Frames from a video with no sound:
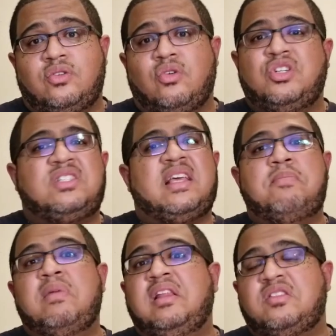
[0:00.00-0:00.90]
or just say
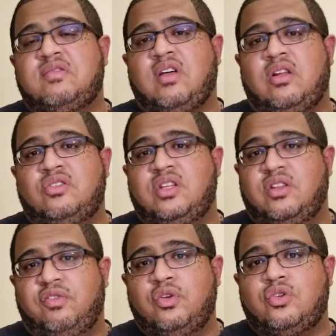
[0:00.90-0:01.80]
millions of dollars in
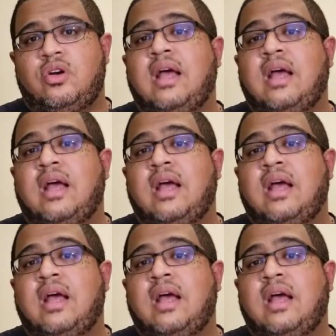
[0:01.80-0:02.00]
the future.